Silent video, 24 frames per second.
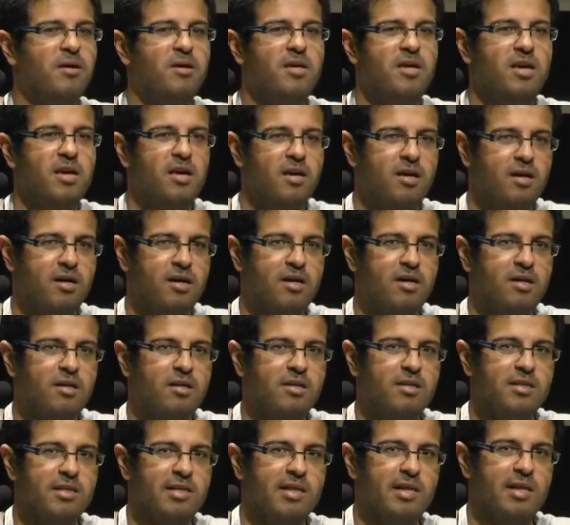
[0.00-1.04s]
yeah, uh,
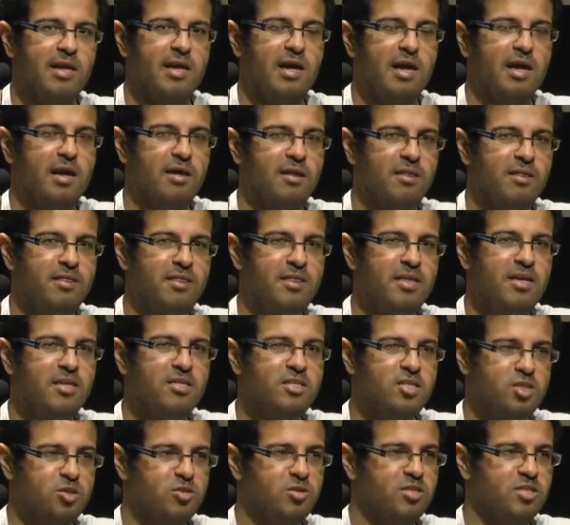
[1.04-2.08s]
the
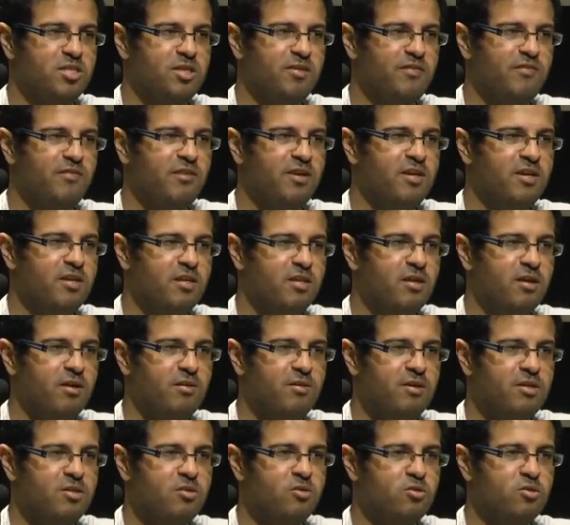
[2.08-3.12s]
interesting thing in, uh,
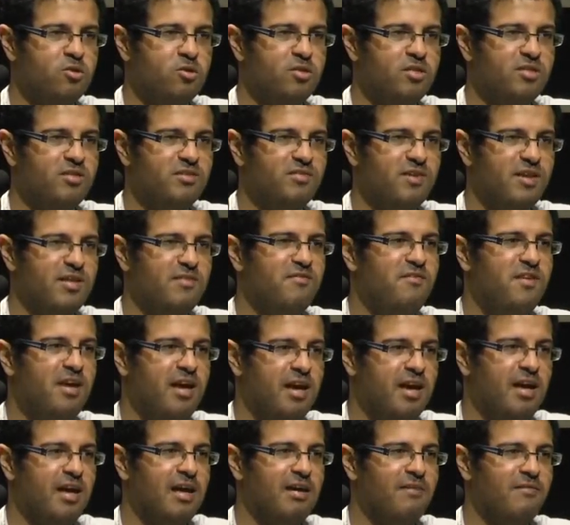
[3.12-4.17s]
in, Docker is that they
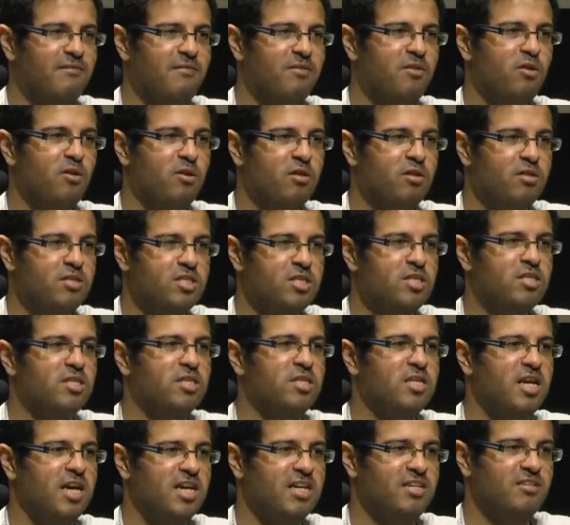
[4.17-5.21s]
have
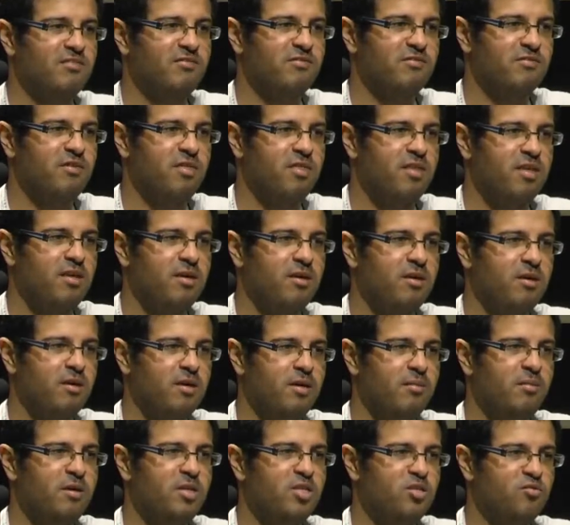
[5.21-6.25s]
standardized the
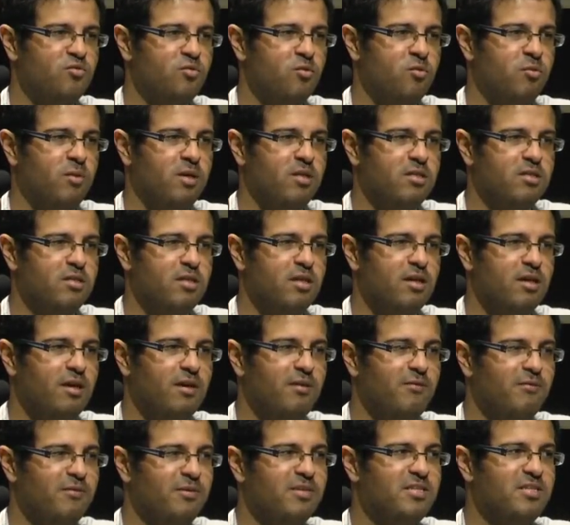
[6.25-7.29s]
image format.
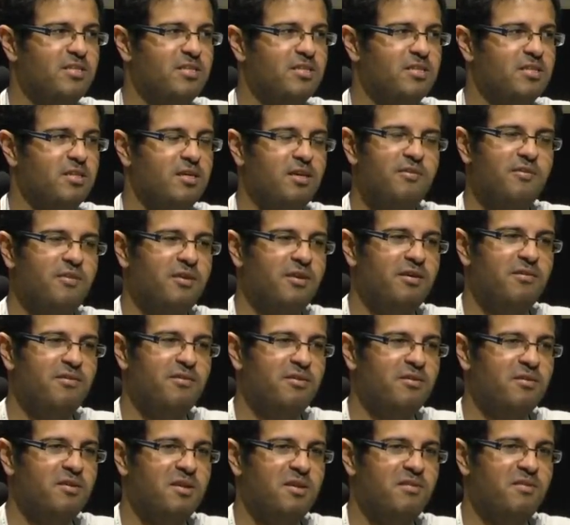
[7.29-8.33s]
This is,
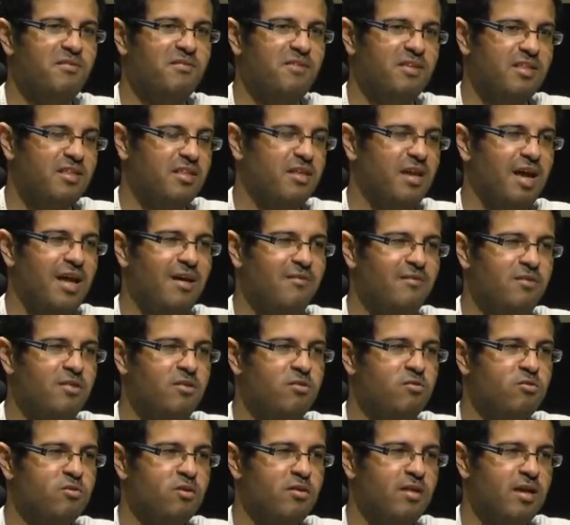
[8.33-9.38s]
even if they haven't
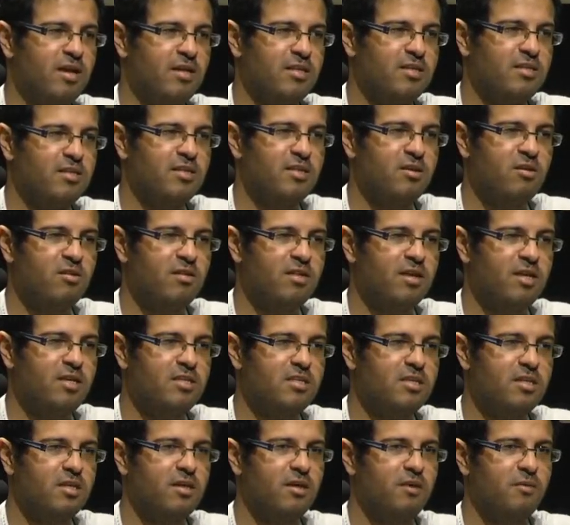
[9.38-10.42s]
do that, done that,
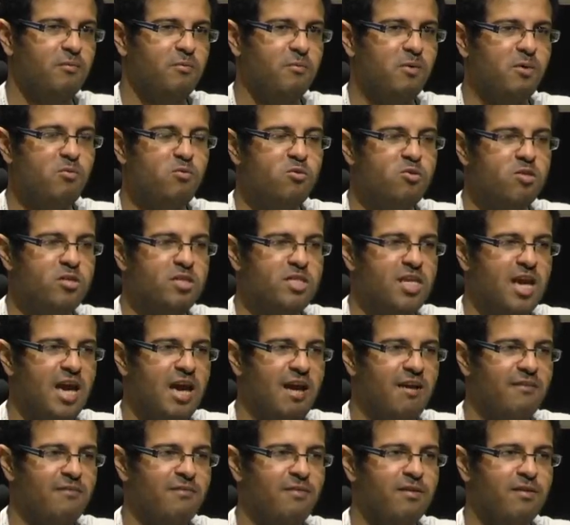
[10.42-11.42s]
we wouldn't have